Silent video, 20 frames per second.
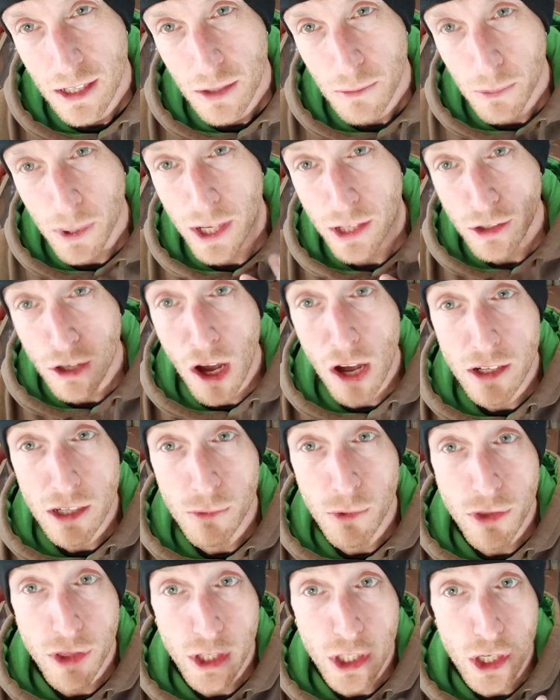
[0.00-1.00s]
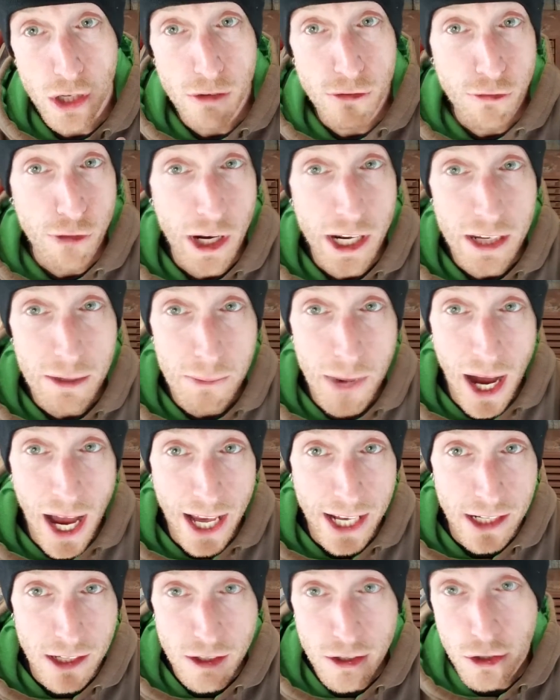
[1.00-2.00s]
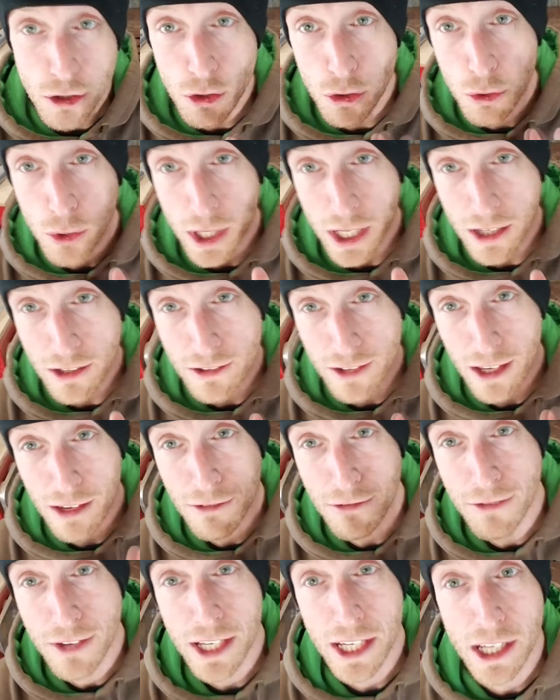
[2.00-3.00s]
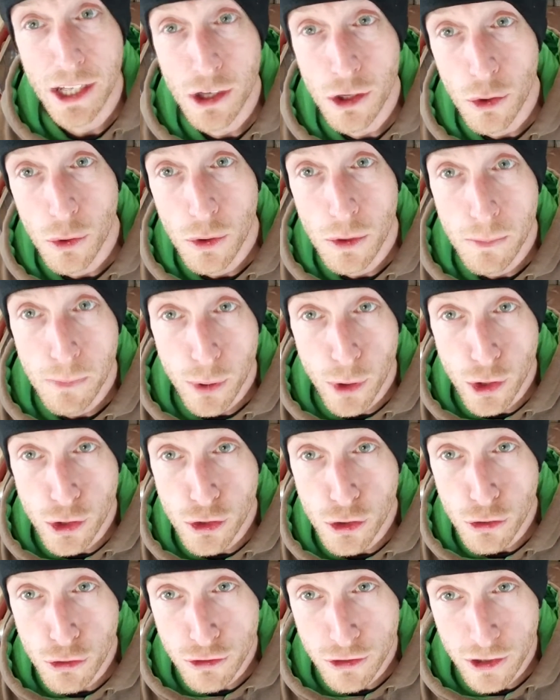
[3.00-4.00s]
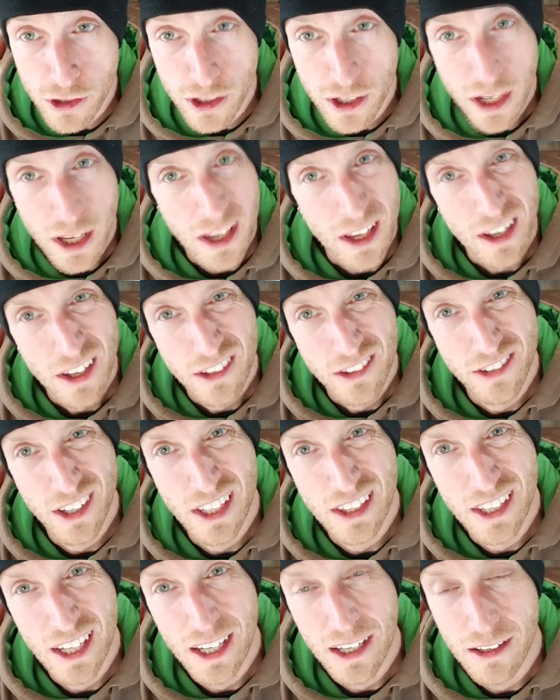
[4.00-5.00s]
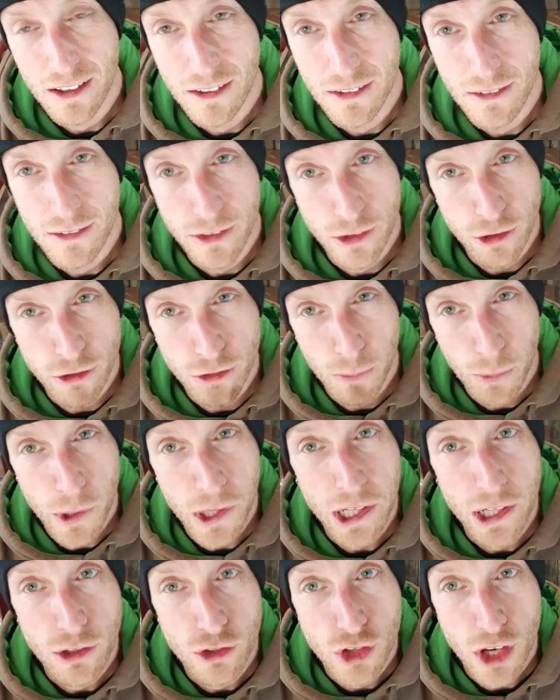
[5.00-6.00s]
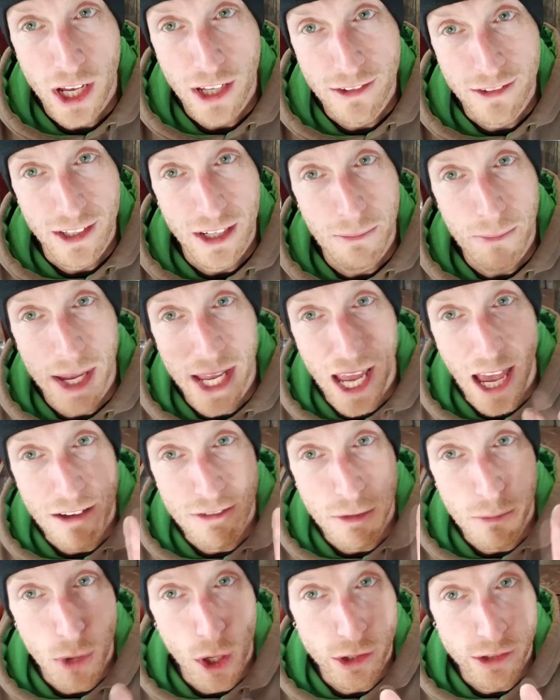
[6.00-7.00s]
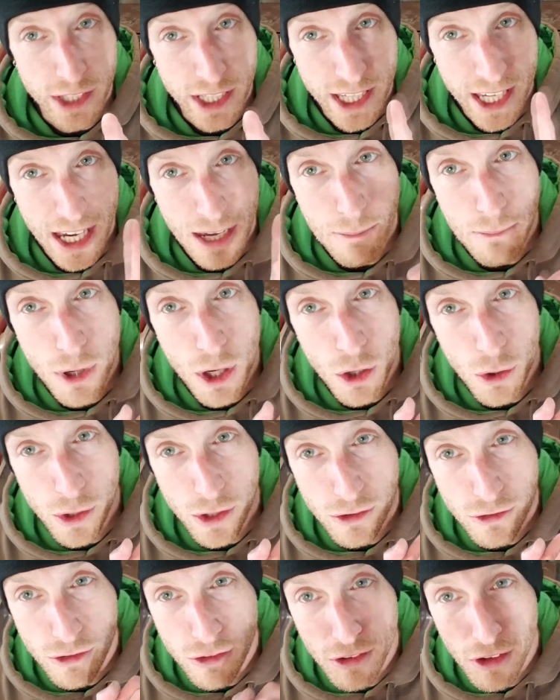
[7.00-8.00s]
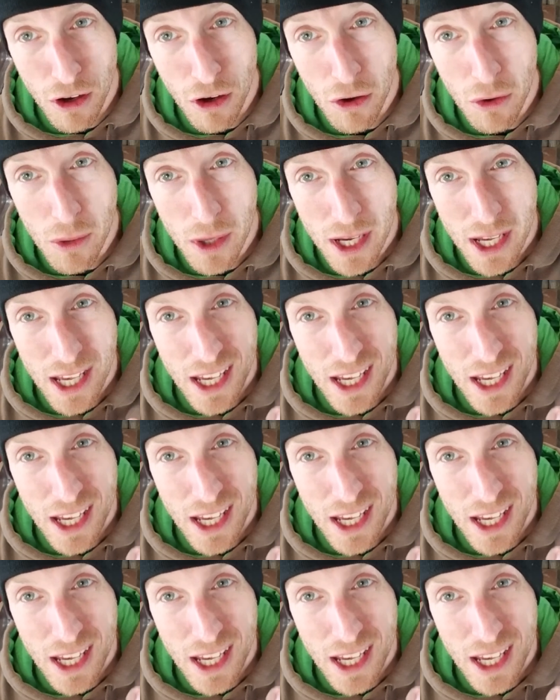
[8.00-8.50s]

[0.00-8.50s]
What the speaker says: But talking with a good friend of mine who is a video producer, said that there's a pretty good chance that it may have a multicam mode. So